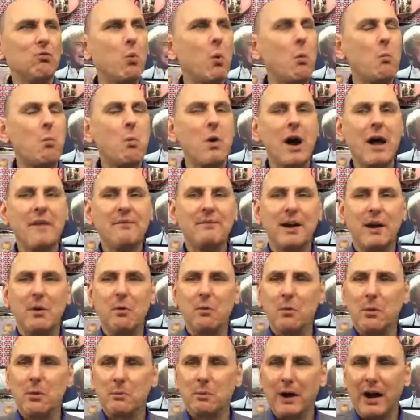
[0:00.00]
White
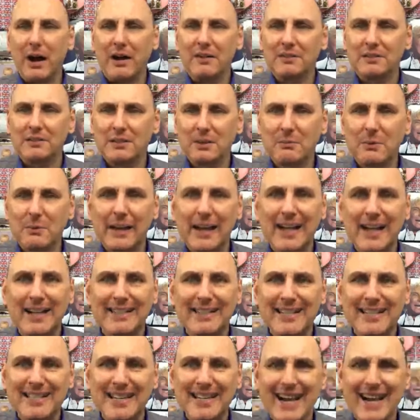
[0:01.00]
flash. Oh, did we
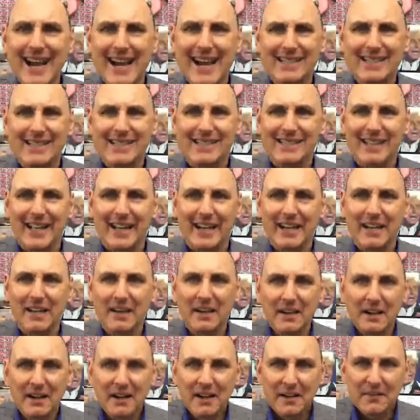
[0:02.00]
get disconnected
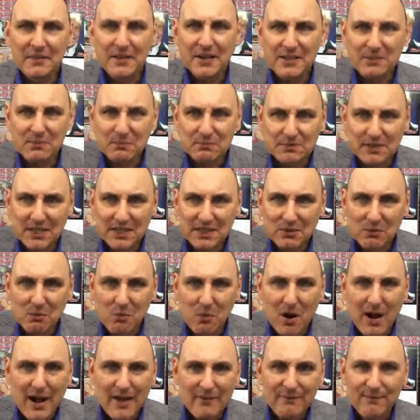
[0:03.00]
then? There's a there's a
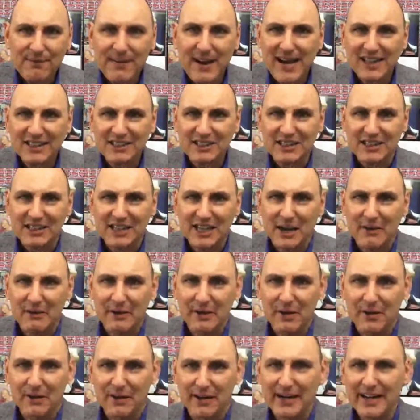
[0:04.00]
white flashing
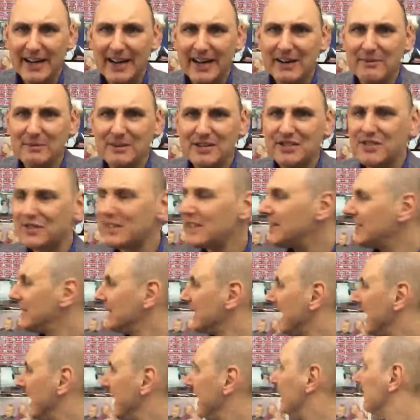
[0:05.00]
going on. Can anyone
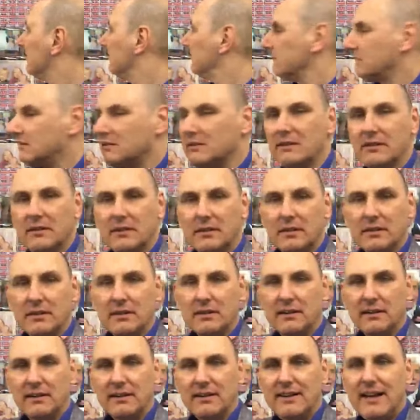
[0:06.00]
see that?
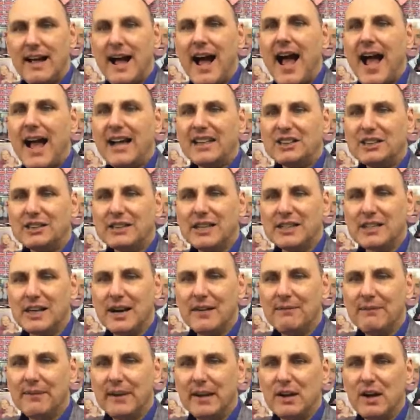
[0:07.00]
Ash
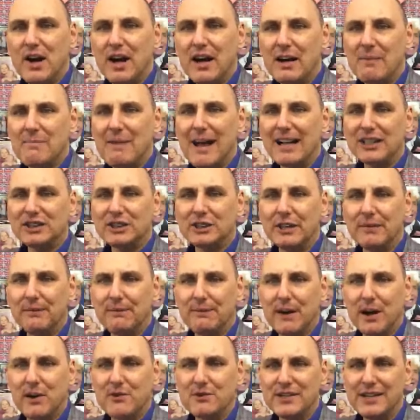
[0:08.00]
says, I feel like I'm actually
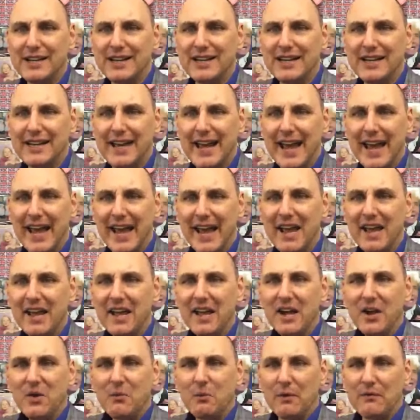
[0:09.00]
floating in the air
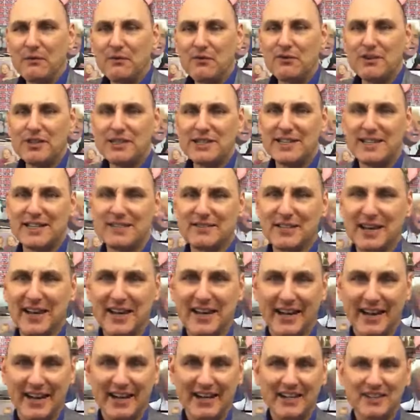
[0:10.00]
with Chris's
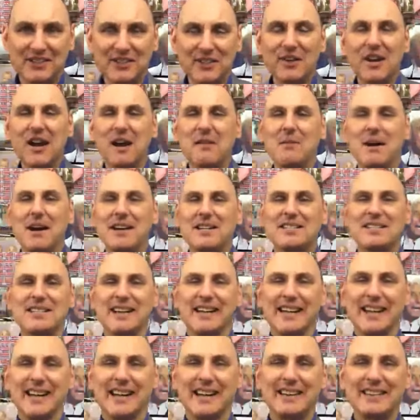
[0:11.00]
singing. Do you like my
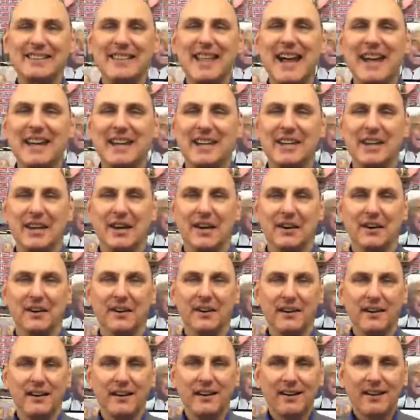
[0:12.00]
singing? Thank
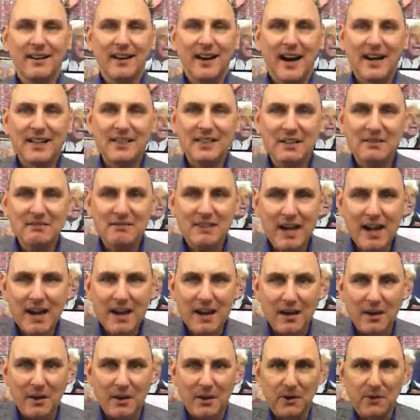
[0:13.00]
you. I don't
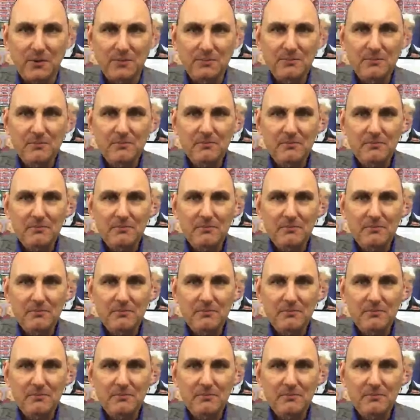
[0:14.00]
know.